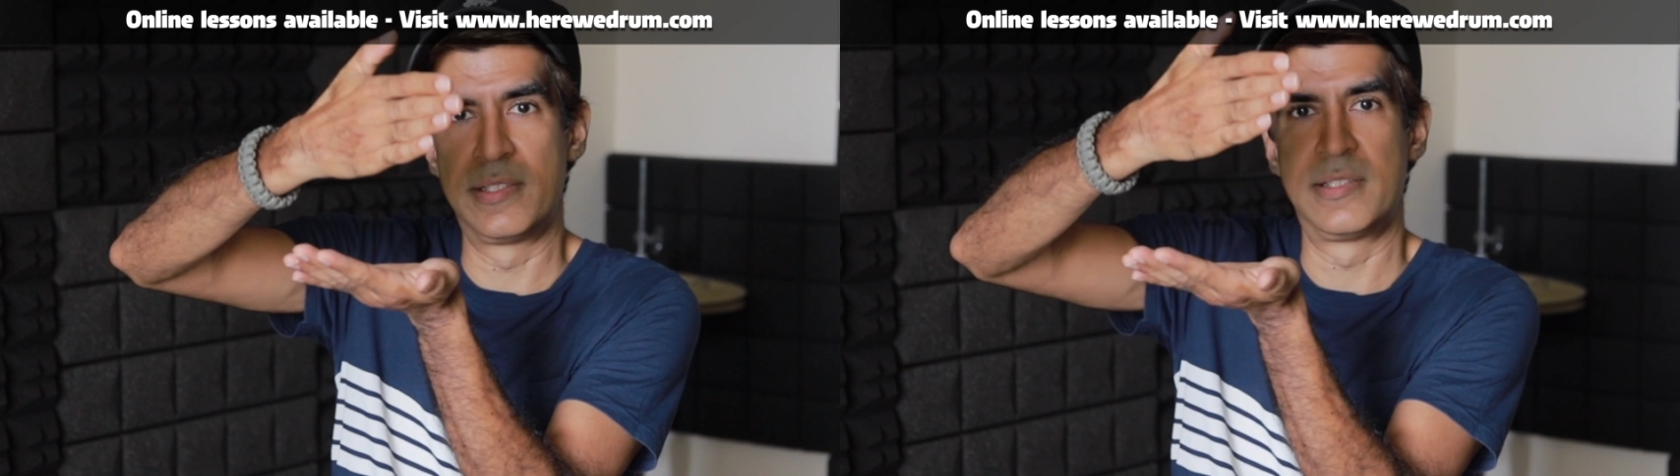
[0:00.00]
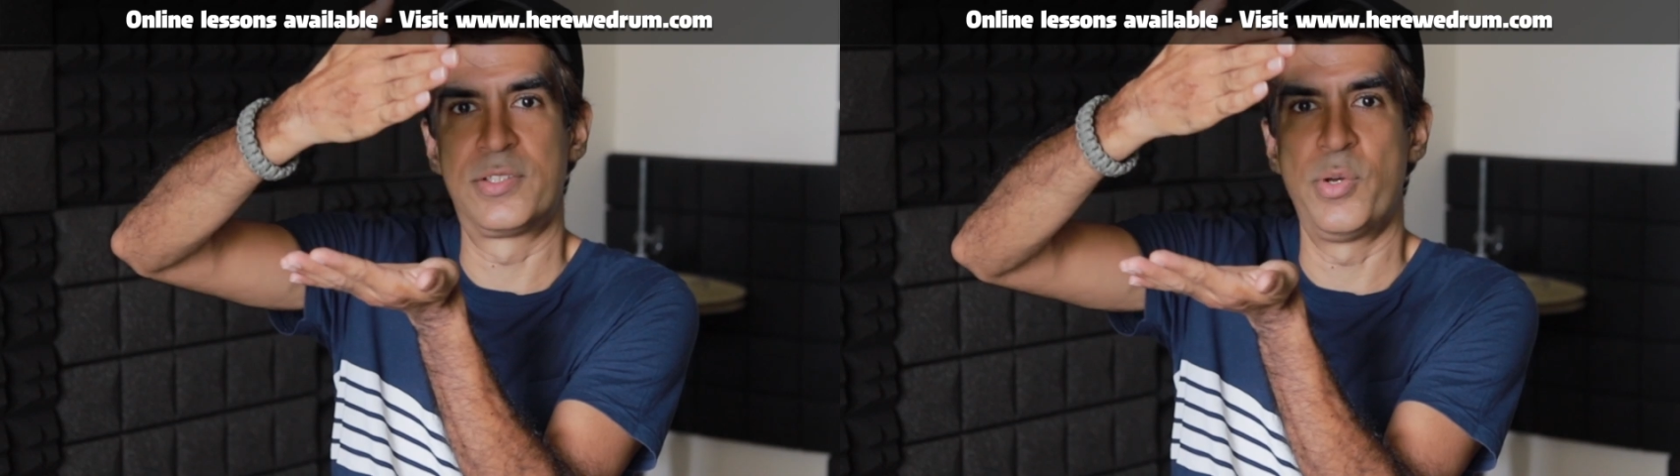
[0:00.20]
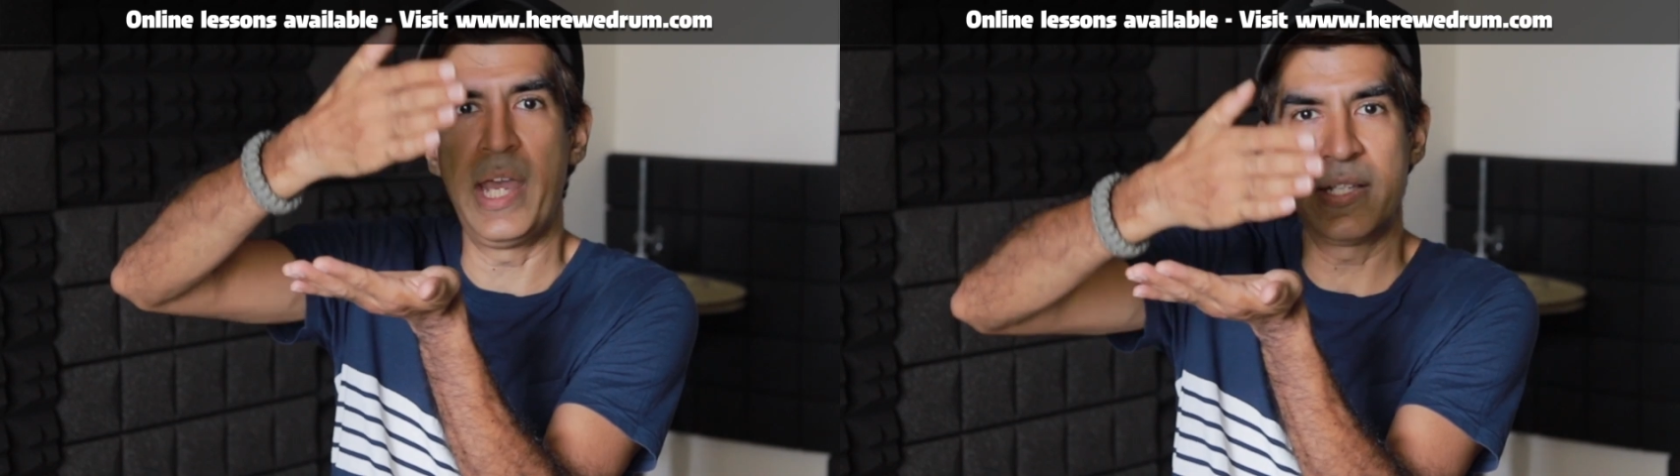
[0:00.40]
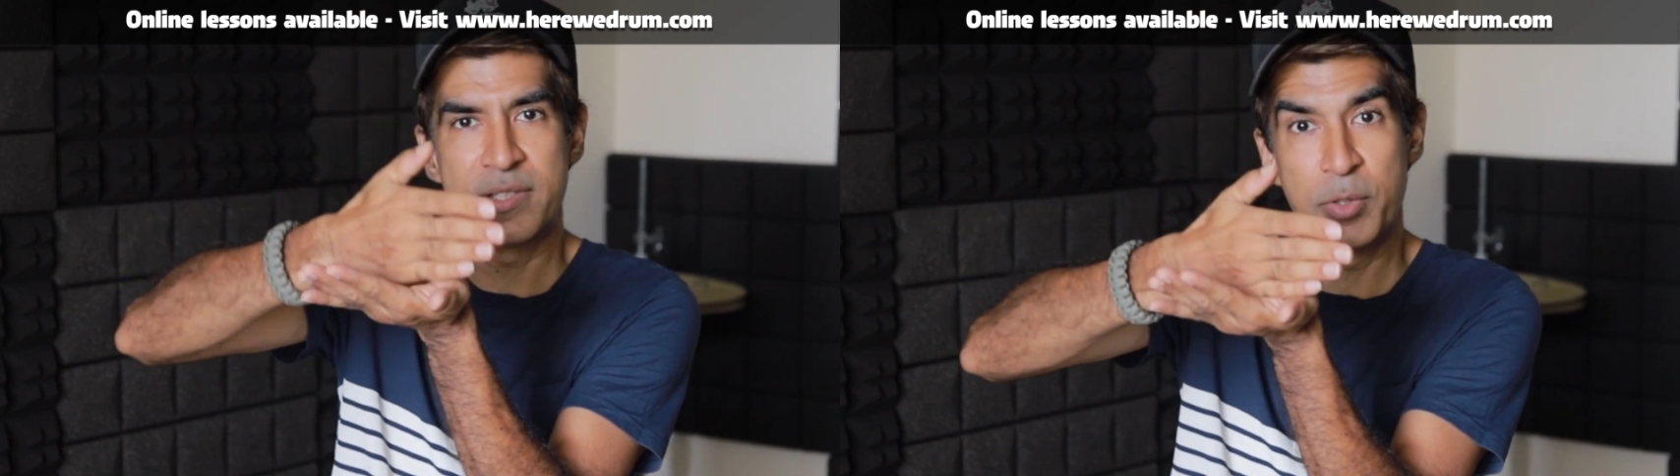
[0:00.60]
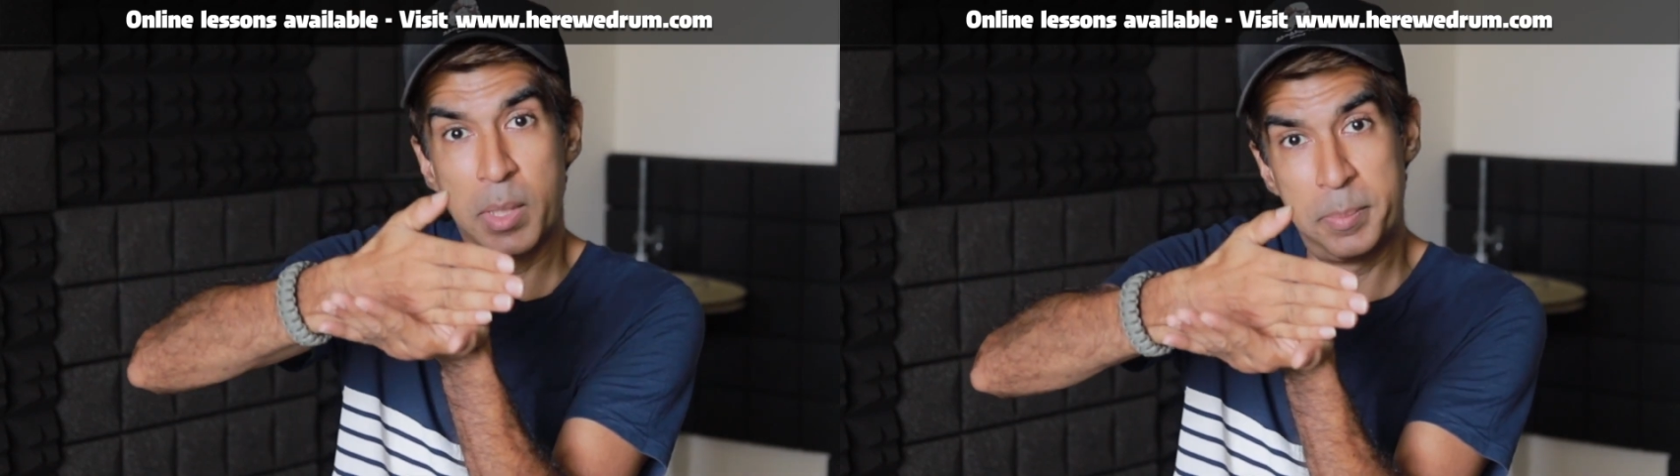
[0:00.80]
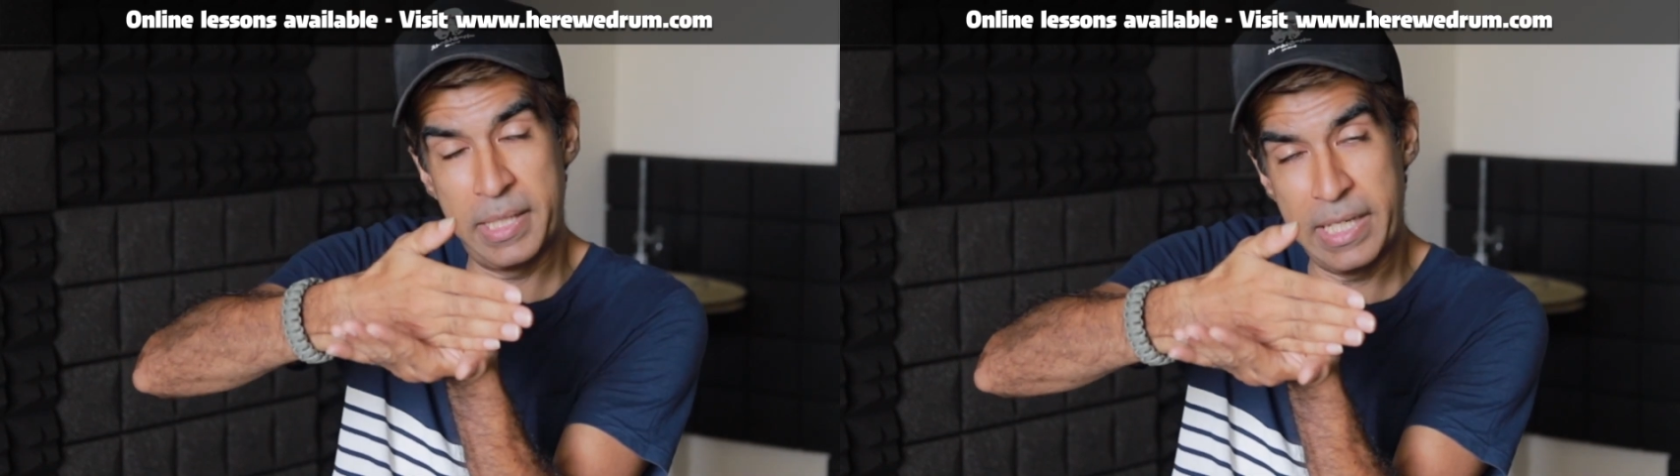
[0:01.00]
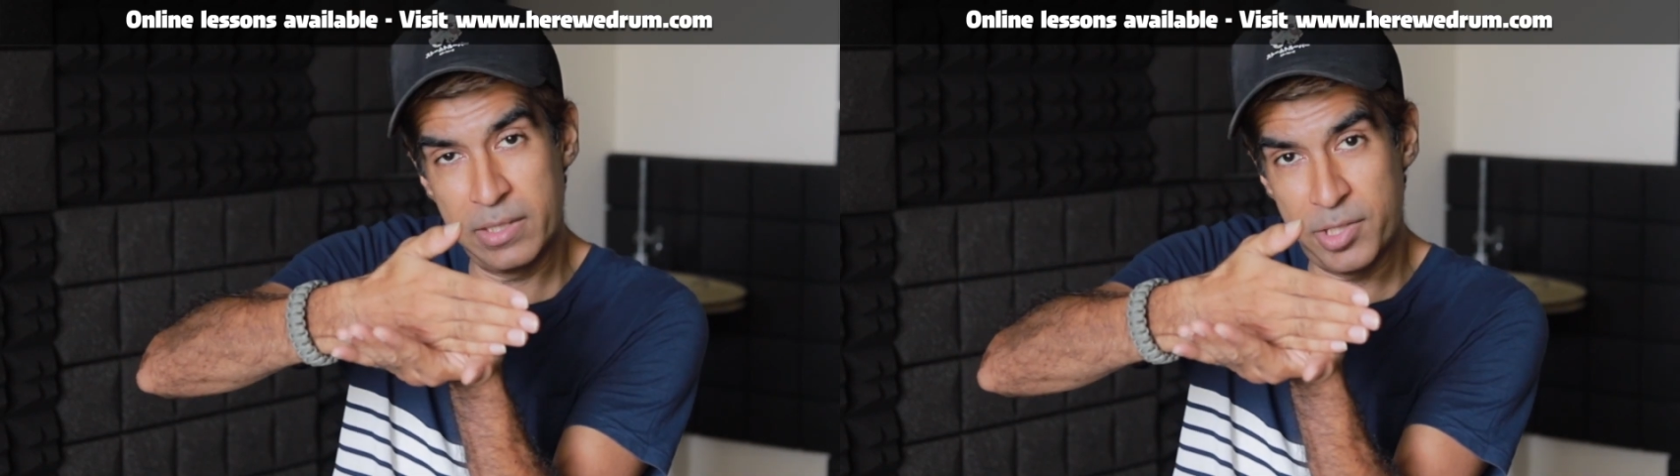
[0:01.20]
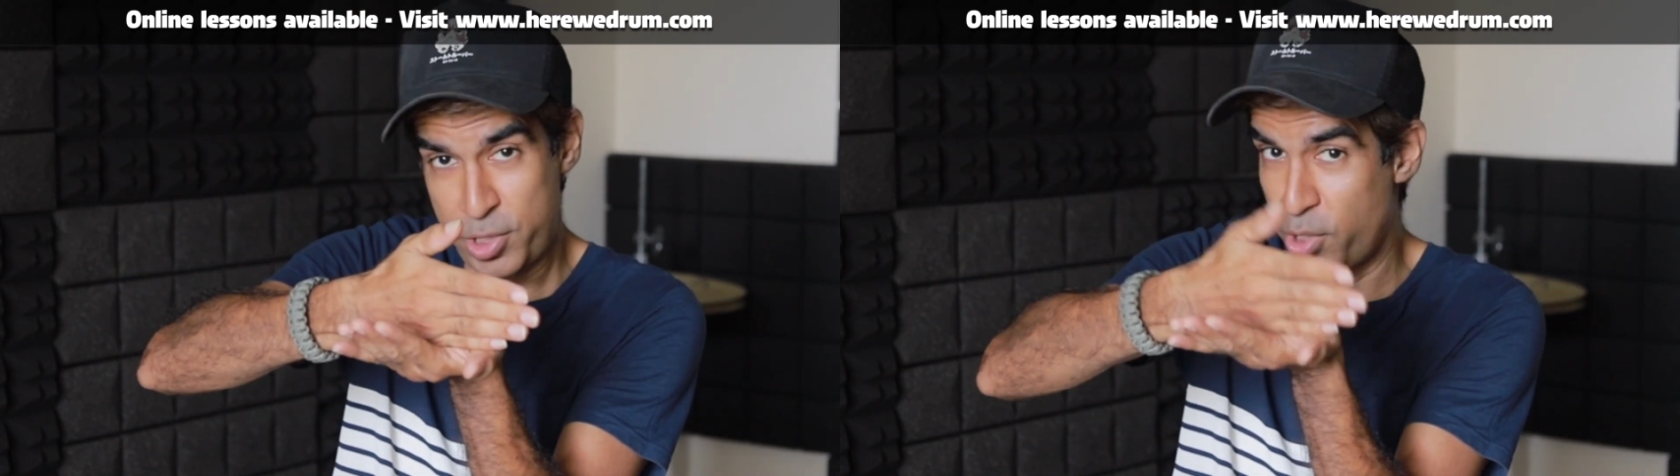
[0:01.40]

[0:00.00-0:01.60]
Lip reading: So as you are playing